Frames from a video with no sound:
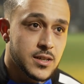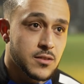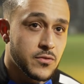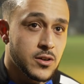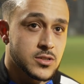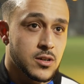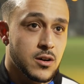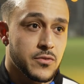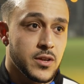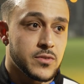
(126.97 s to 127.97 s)
In the first
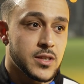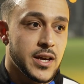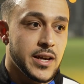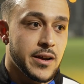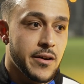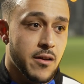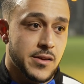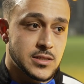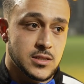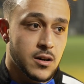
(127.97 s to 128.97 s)
half the other day,
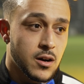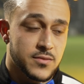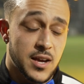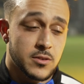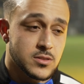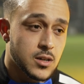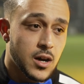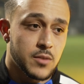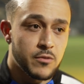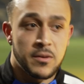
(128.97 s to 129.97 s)
at half-time, I was
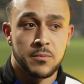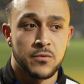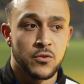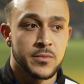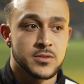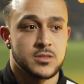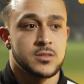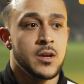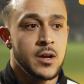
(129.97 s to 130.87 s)
gutted with my performance.